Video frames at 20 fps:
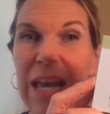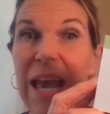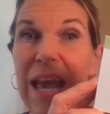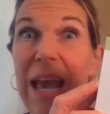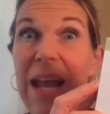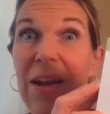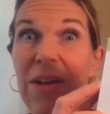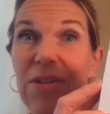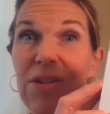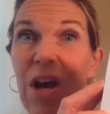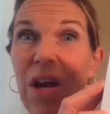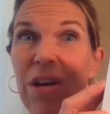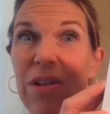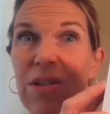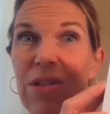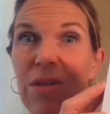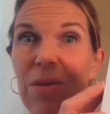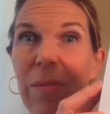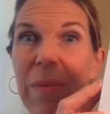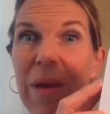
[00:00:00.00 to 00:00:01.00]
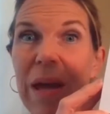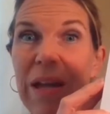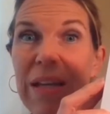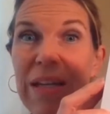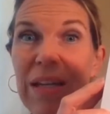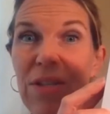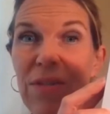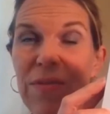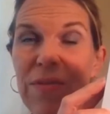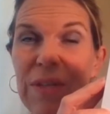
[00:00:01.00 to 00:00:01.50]
and I'll talk to you about
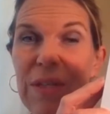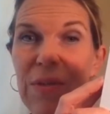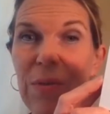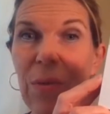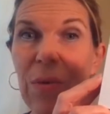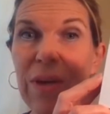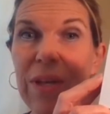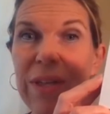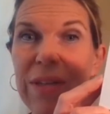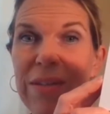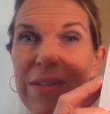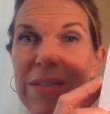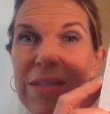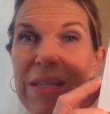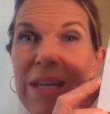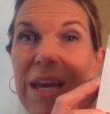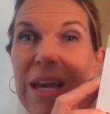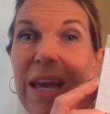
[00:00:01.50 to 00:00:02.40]
each of these oils.